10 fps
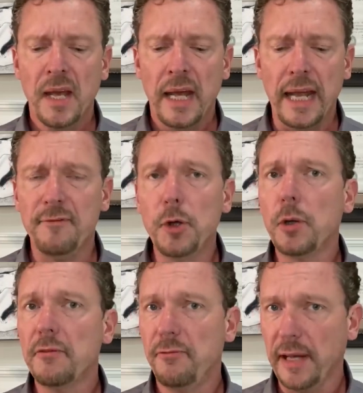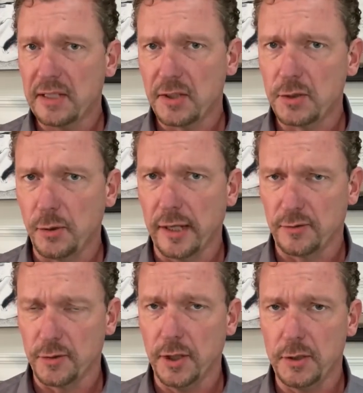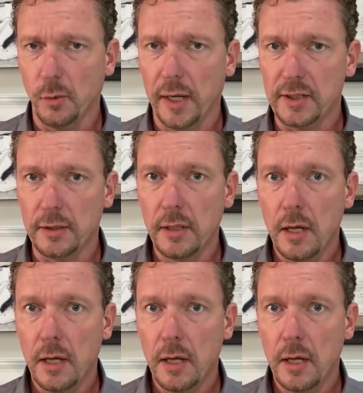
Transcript: If you can fix the stressful situation,